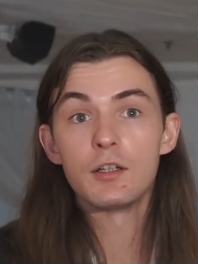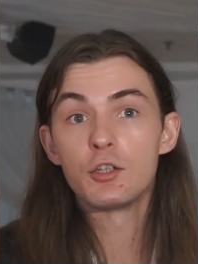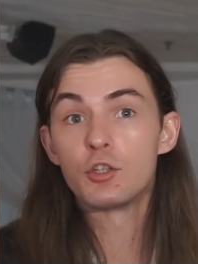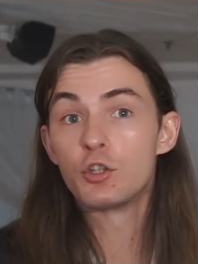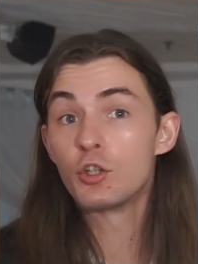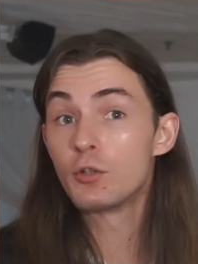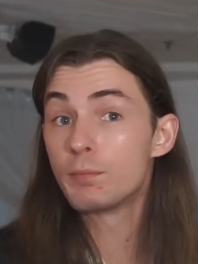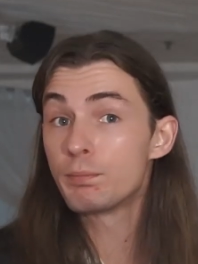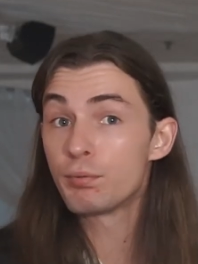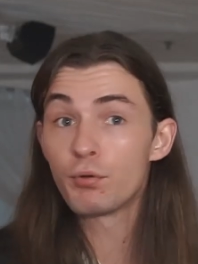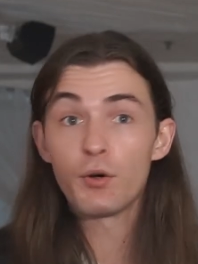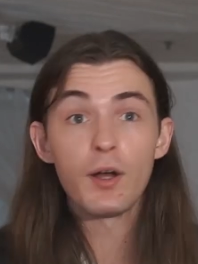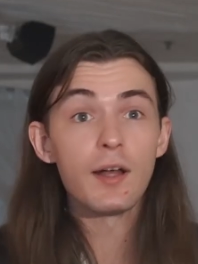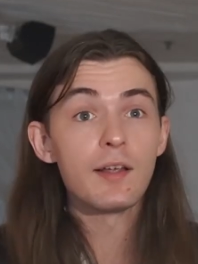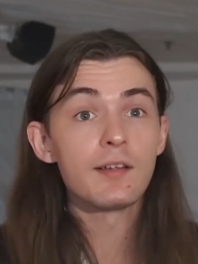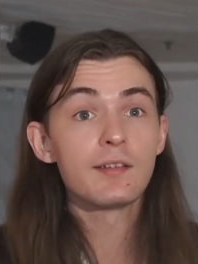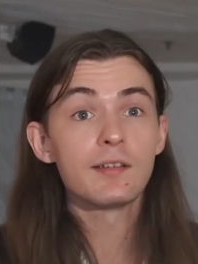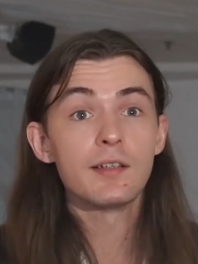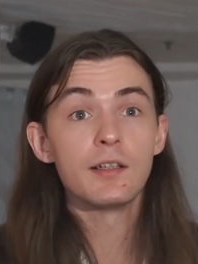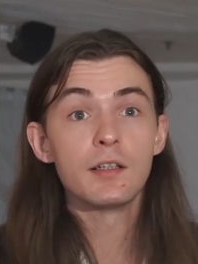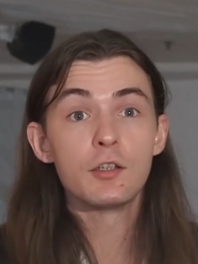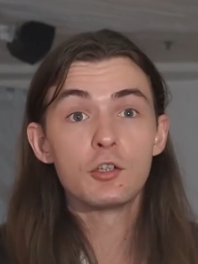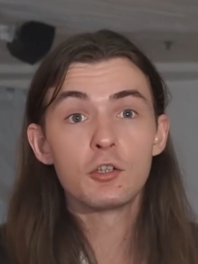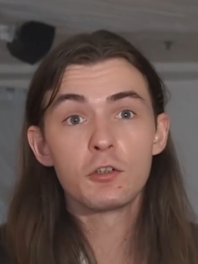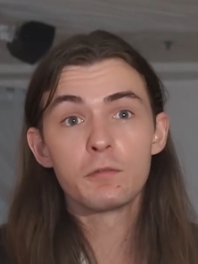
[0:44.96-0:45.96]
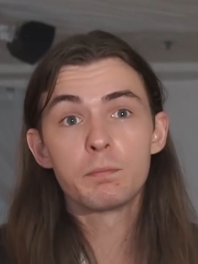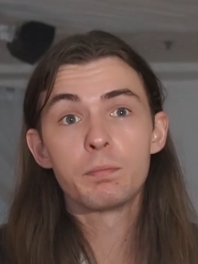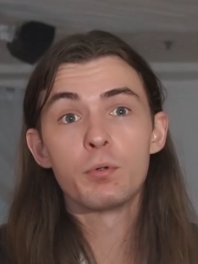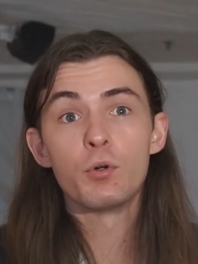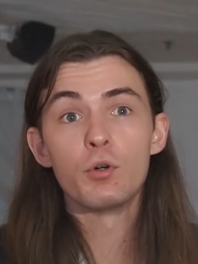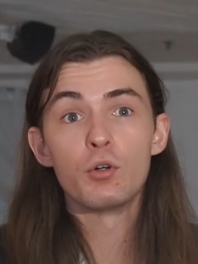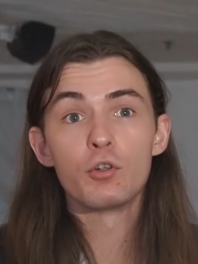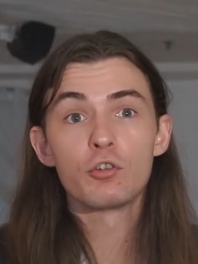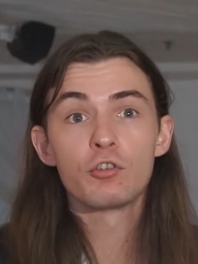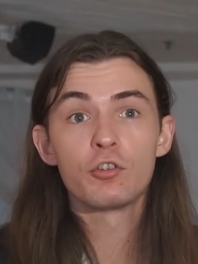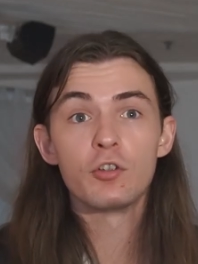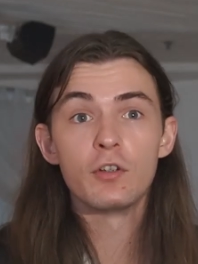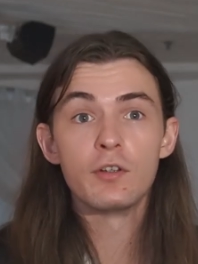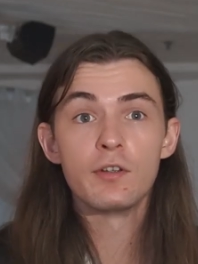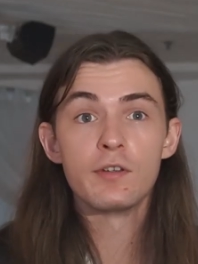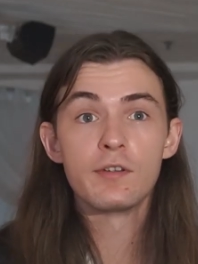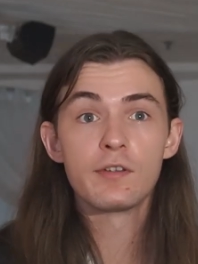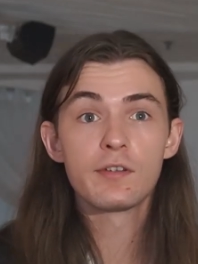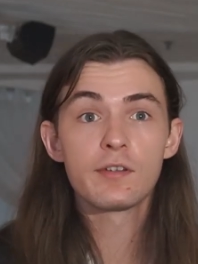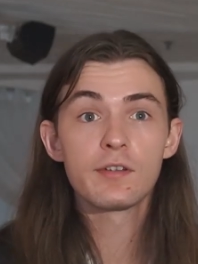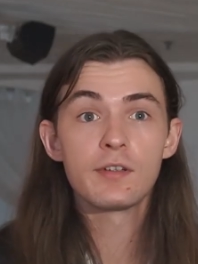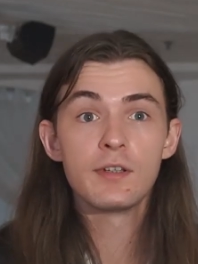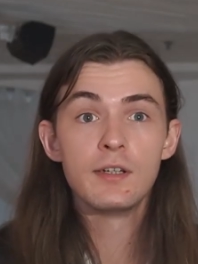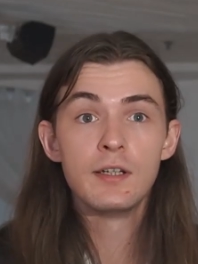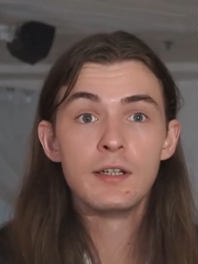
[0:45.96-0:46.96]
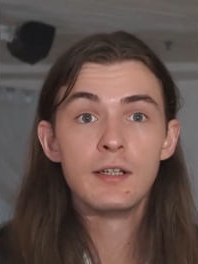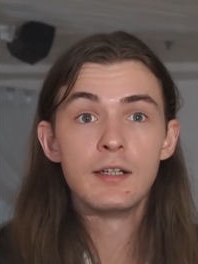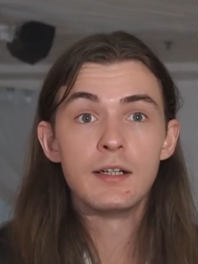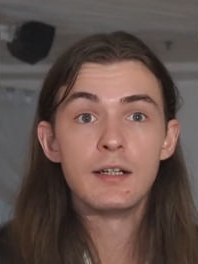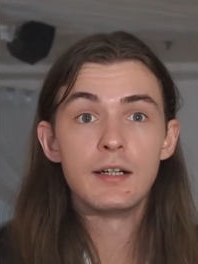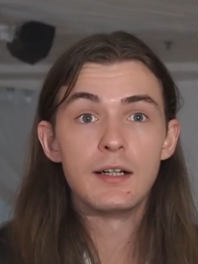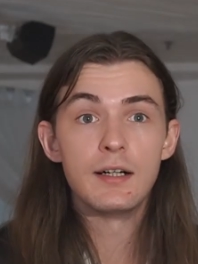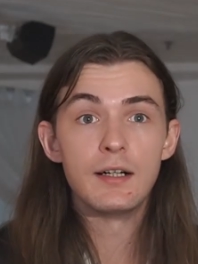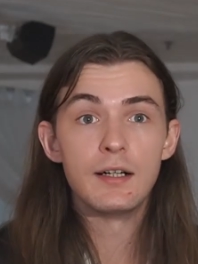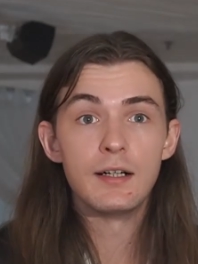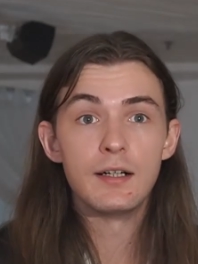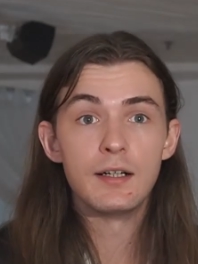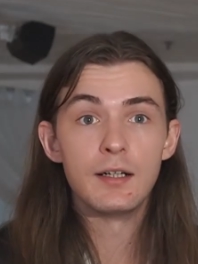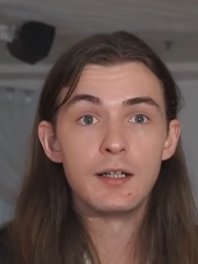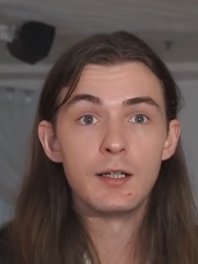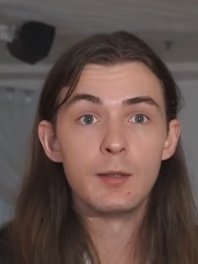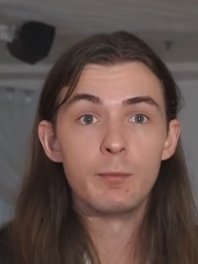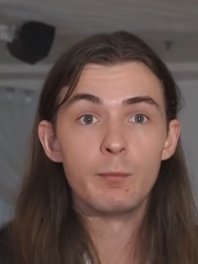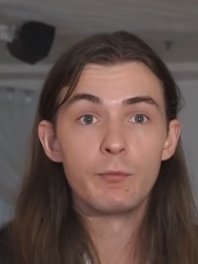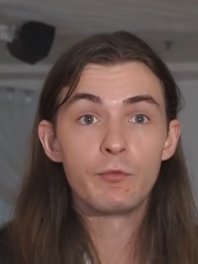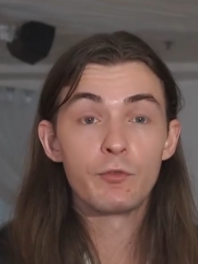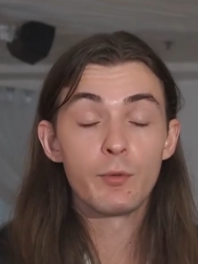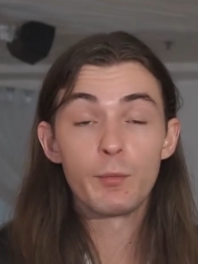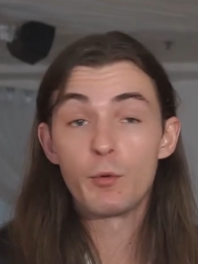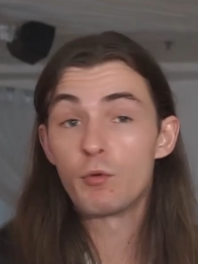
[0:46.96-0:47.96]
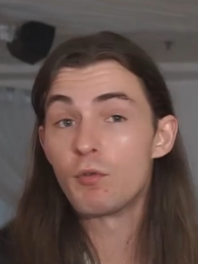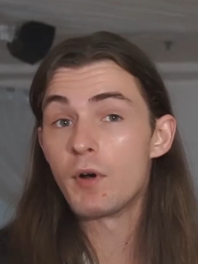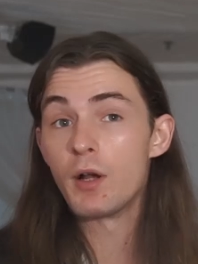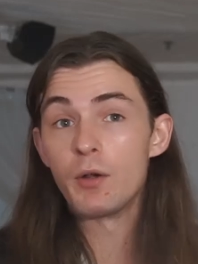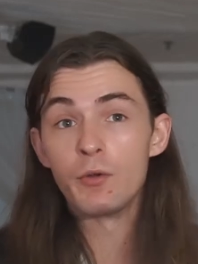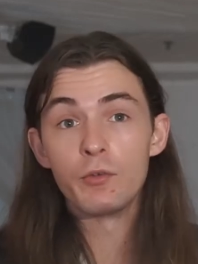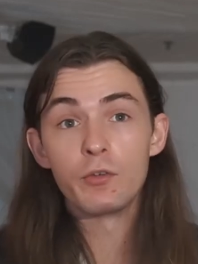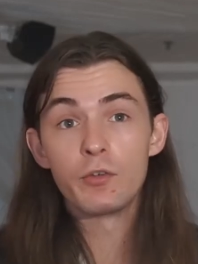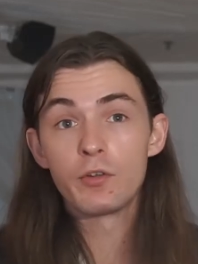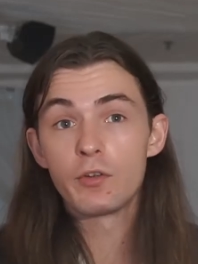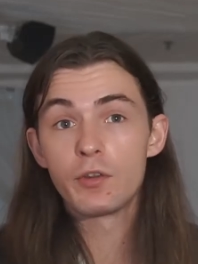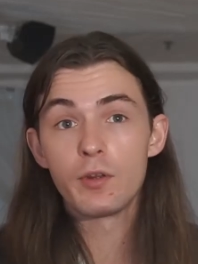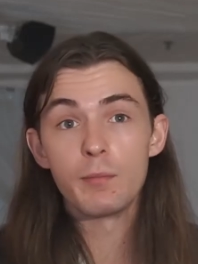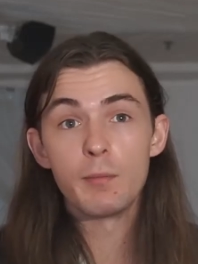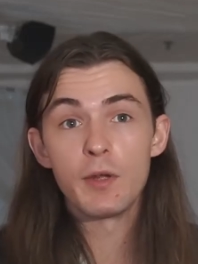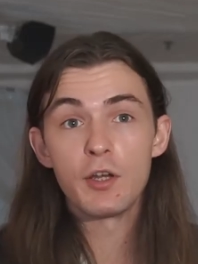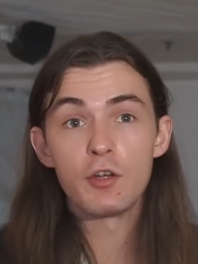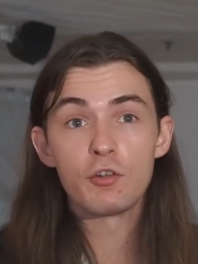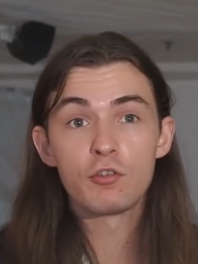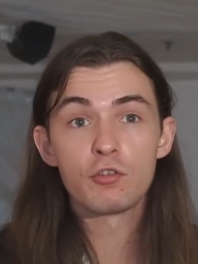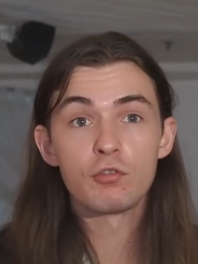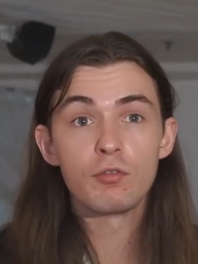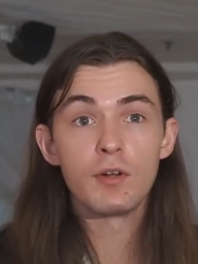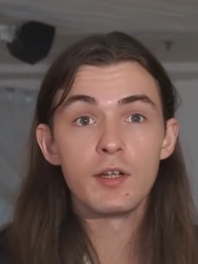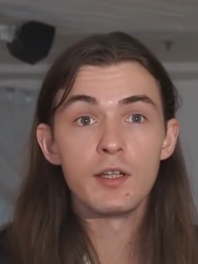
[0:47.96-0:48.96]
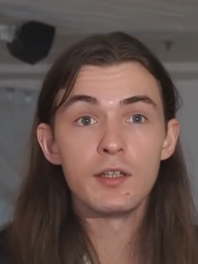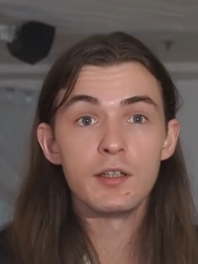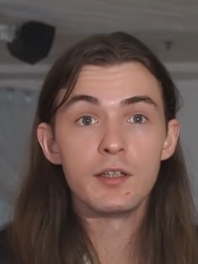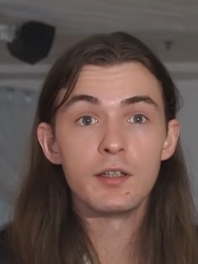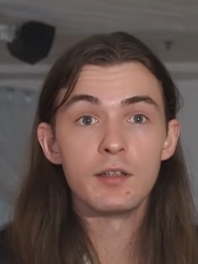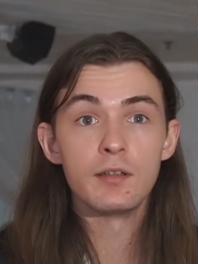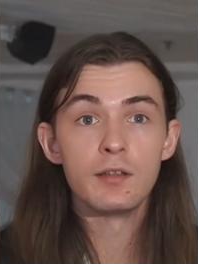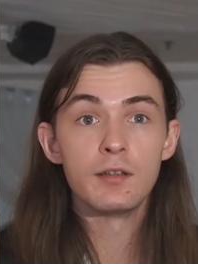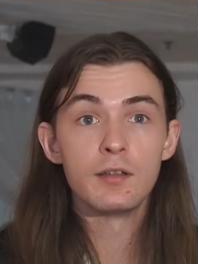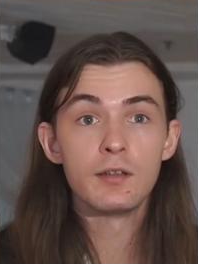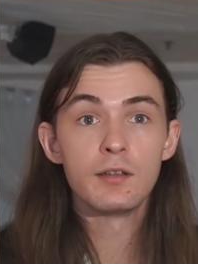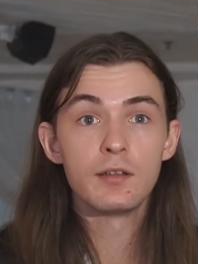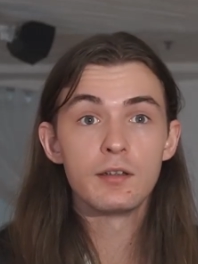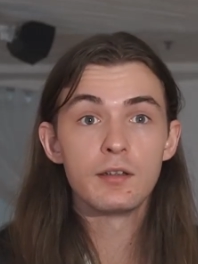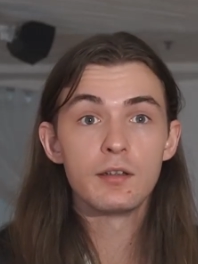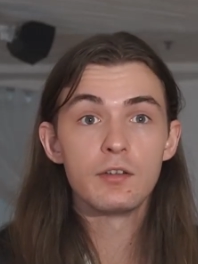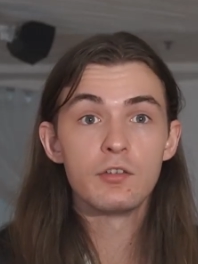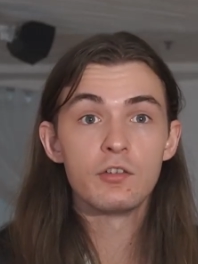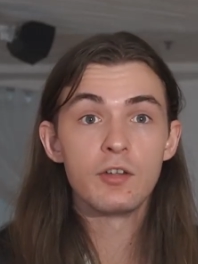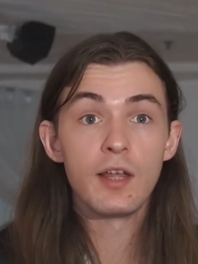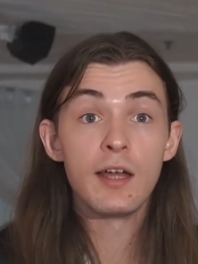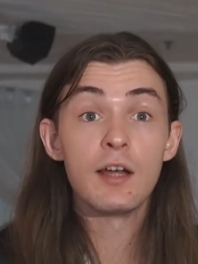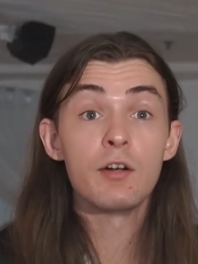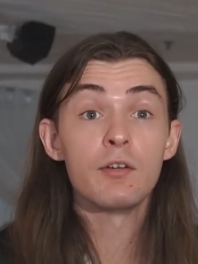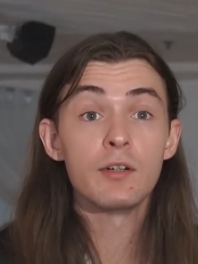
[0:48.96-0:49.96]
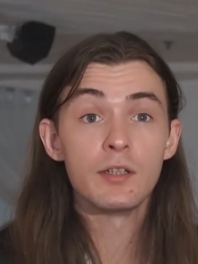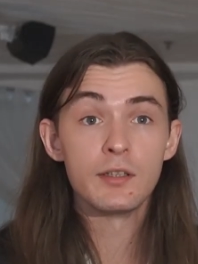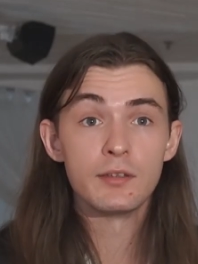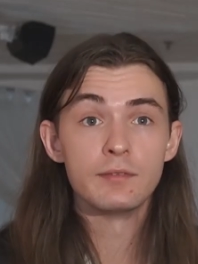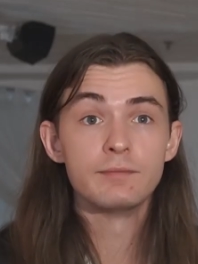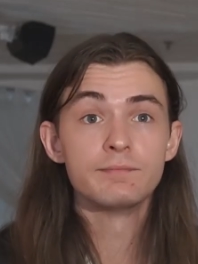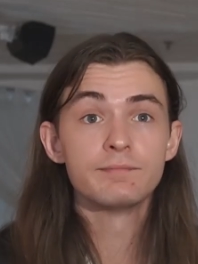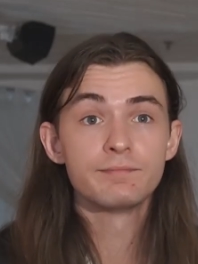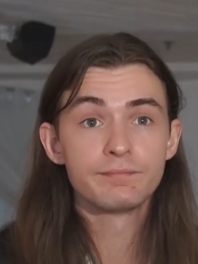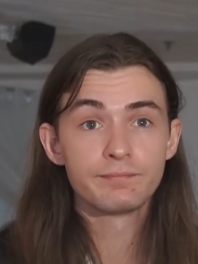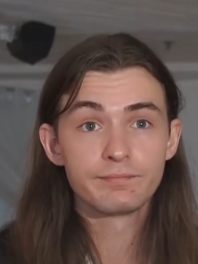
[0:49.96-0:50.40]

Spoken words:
good pricing, good portions from around the Mediterranean area.